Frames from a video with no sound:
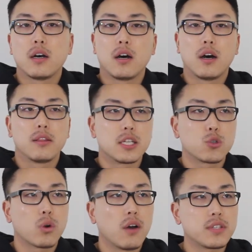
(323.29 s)
Uh,
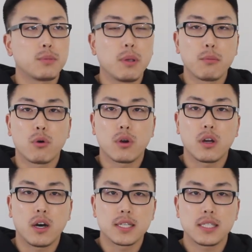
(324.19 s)
this would obviously be more
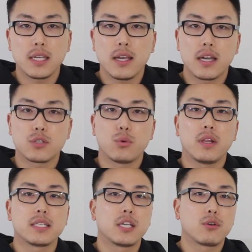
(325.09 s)
costly as
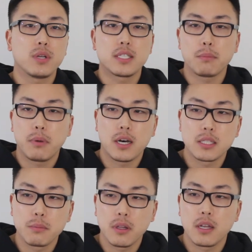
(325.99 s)
well as increase the
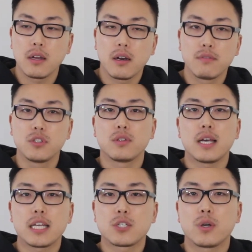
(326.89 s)
possibility of
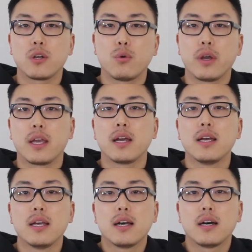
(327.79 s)
dutasteride going
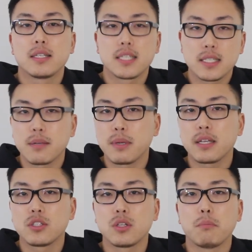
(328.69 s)
uh,
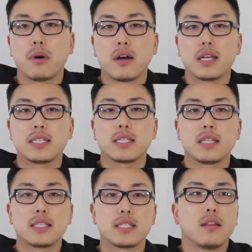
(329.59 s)
systemic into the body
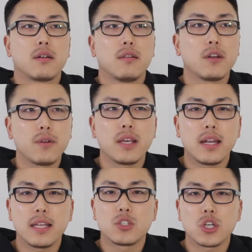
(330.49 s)
since they're literally
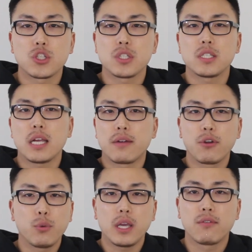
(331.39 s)
getting injections
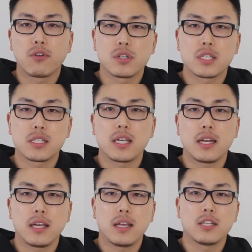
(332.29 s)
every week versus
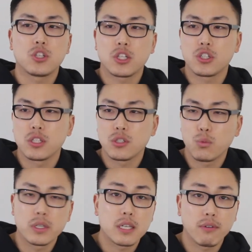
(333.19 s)
getting
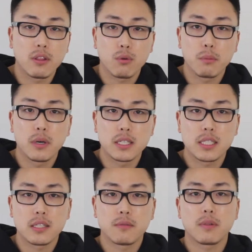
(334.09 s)
injections once every three
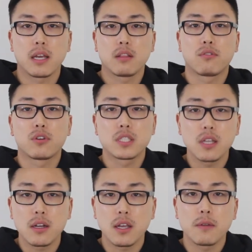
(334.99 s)
months like the first
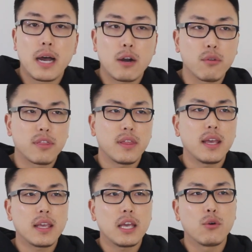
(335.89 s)
study. I don't
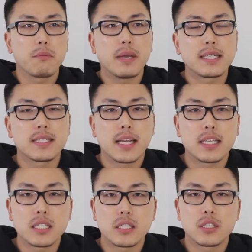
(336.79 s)
think it would make
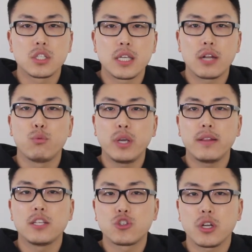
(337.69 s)
sense to get
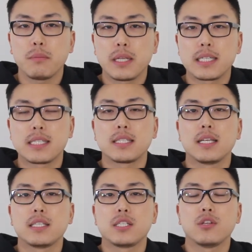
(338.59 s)
weekly treatments
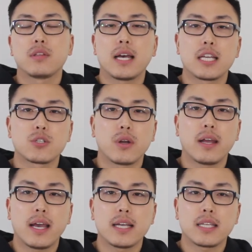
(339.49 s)
since dutasteride
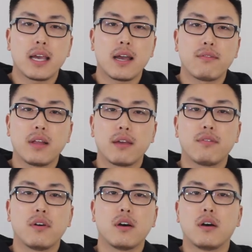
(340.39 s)
has a
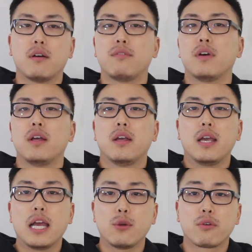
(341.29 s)
half-life of
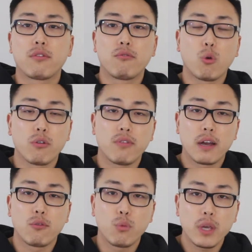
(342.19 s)
anywhere from four to
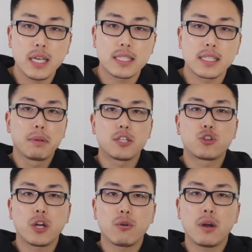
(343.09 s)
five weeks. But the
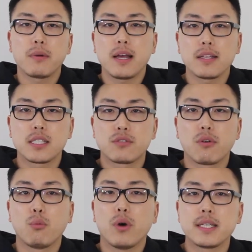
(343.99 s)
trichogram analysis
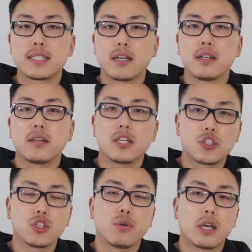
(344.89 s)
from one study did
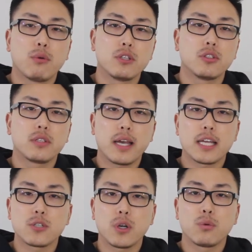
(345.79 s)
show that when
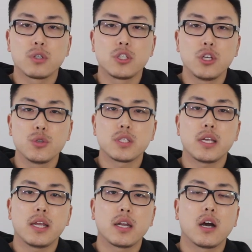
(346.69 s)
dutasteride was used
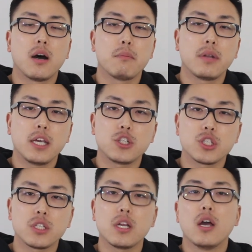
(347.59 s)
in
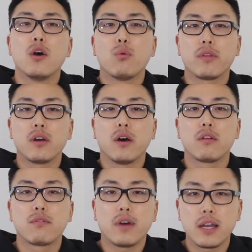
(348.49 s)
combination with
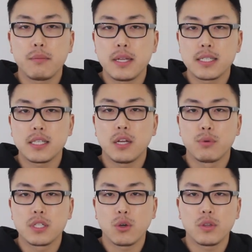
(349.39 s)
other vitamins, it
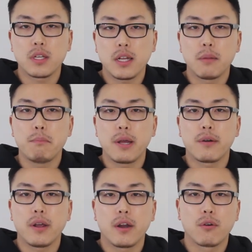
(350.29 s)
resulted in
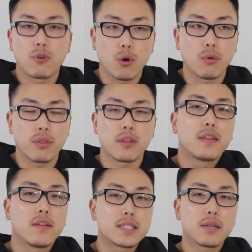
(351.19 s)
better hair growth.
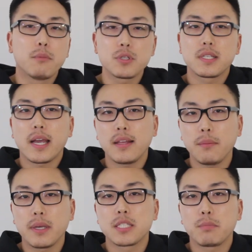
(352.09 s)
Now, this can most
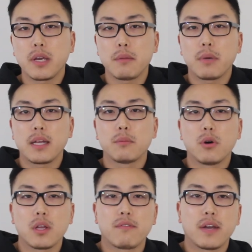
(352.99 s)
likely be explained by the
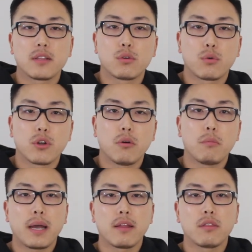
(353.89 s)

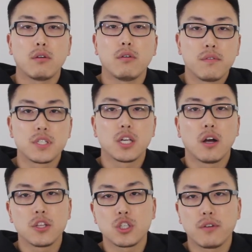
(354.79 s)
multifactorial
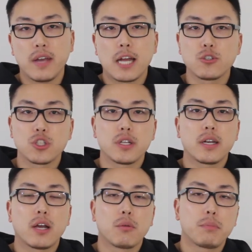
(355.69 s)
pathophysiology of
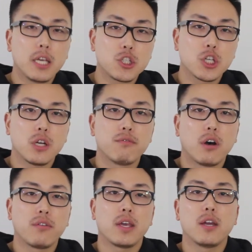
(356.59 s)
androgenetic alopecia
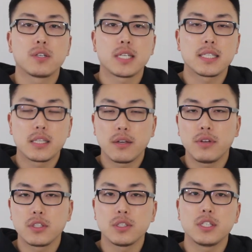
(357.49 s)
involving hair
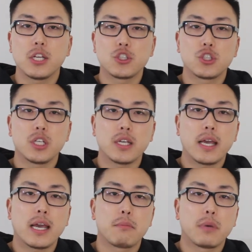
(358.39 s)
sensitivity to DHT
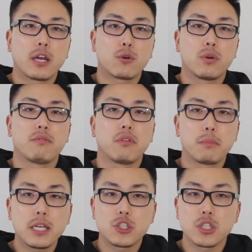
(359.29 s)
and
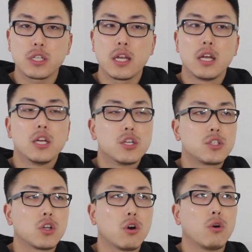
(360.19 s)
microinflammation.
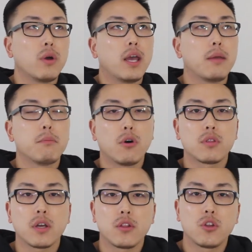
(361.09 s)
So a
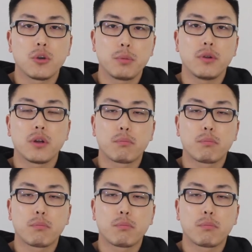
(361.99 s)
multi-therapeutic